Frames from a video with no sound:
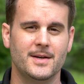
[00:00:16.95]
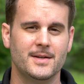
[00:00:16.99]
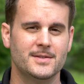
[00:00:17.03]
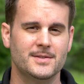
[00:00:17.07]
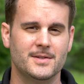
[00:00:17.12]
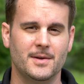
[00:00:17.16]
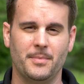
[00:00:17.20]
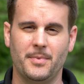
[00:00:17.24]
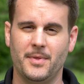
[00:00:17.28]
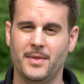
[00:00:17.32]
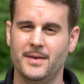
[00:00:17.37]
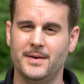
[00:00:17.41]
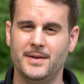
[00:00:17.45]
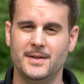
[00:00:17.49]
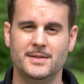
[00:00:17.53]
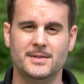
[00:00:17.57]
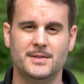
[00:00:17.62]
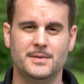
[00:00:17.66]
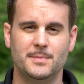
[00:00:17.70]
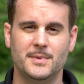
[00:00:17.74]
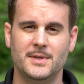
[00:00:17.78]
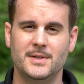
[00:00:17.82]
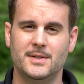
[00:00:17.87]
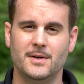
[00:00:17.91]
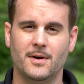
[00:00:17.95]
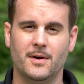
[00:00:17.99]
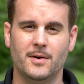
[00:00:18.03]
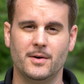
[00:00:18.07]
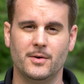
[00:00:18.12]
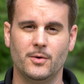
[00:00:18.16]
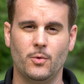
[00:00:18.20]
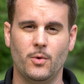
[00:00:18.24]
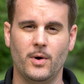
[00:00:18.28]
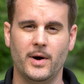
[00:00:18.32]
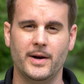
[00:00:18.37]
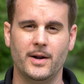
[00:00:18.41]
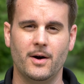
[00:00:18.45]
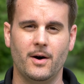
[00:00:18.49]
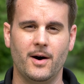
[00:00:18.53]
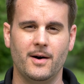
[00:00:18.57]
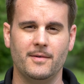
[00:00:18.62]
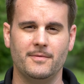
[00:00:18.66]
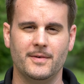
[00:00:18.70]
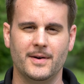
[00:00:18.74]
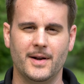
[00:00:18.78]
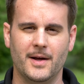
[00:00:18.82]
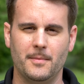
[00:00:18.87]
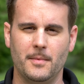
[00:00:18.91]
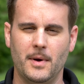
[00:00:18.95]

something that needs to be done quite often.